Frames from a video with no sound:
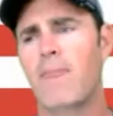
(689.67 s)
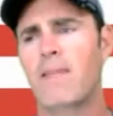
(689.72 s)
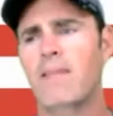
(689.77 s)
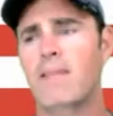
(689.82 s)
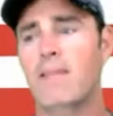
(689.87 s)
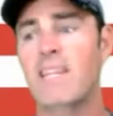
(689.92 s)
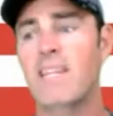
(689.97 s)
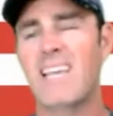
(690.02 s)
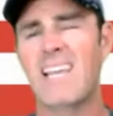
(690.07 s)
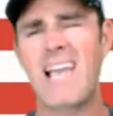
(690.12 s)

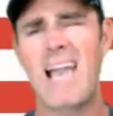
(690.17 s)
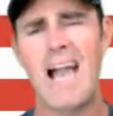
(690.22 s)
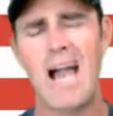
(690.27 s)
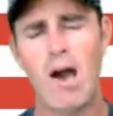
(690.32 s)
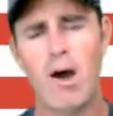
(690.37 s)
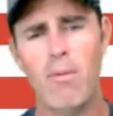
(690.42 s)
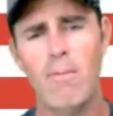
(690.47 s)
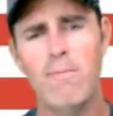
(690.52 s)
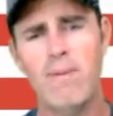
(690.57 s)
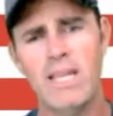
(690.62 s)
Nick,
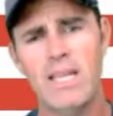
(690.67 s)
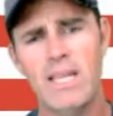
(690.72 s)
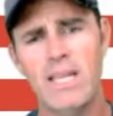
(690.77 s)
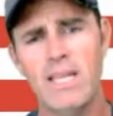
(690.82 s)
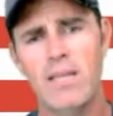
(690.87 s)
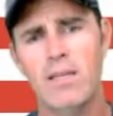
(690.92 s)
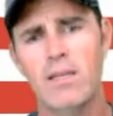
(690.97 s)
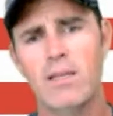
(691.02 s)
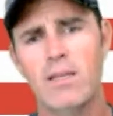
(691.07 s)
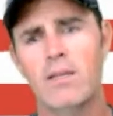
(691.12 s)
how
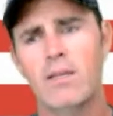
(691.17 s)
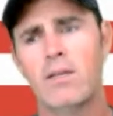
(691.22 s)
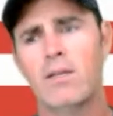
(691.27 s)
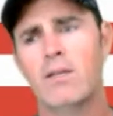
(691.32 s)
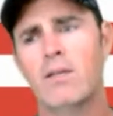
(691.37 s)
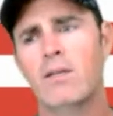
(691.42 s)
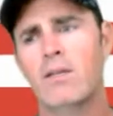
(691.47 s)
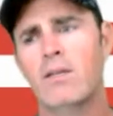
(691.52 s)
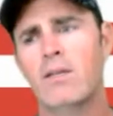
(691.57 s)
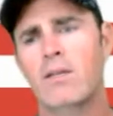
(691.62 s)
many
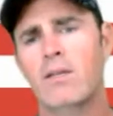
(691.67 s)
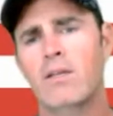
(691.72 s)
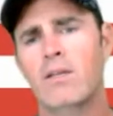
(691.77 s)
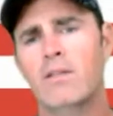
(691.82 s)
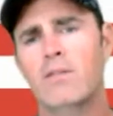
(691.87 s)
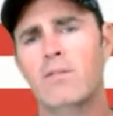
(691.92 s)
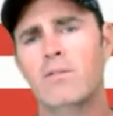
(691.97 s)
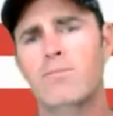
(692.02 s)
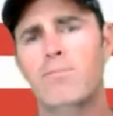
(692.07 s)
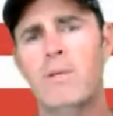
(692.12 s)

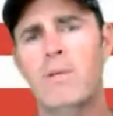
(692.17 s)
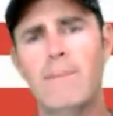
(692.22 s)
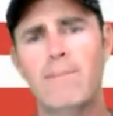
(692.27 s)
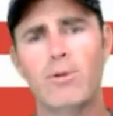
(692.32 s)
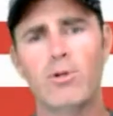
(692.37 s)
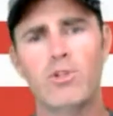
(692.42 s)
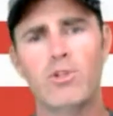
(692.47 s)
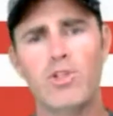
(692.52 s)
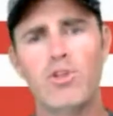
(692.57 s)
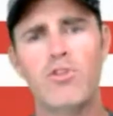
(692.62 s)

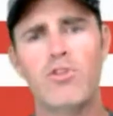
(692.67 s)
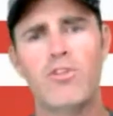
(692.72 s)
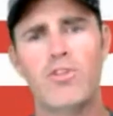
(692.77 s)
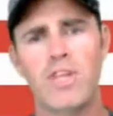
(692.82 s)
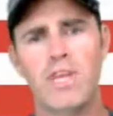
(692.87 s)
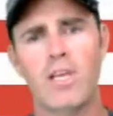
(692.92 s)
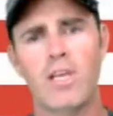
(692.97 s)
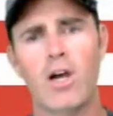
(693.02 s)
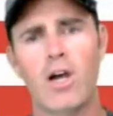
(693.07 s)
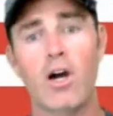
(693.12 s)
people do you
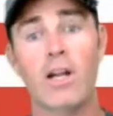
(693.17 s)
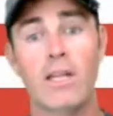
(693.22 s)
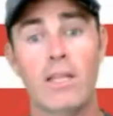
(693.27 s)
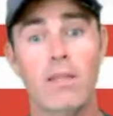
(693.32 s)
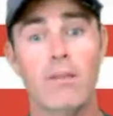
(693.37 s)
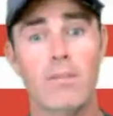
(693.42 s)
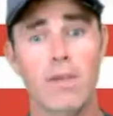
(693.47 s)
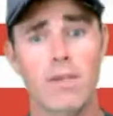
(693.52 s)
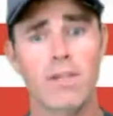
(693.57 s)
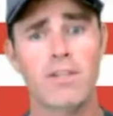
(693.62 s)
think are in
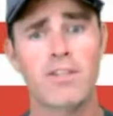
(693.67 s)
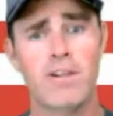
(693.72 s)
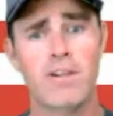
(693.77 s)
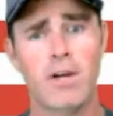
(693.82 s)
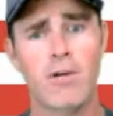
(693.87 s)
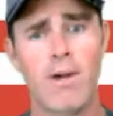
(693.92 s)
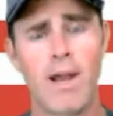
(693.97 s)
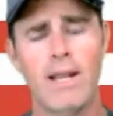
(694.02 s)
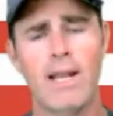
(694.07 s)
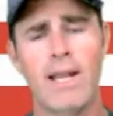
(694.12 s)
the military
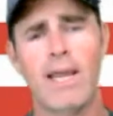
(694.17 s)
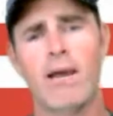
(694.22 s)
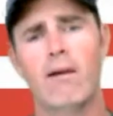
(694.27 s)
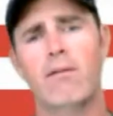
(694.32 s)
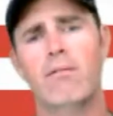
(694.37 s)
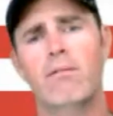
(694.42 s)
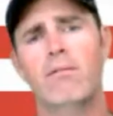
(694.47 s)
right now?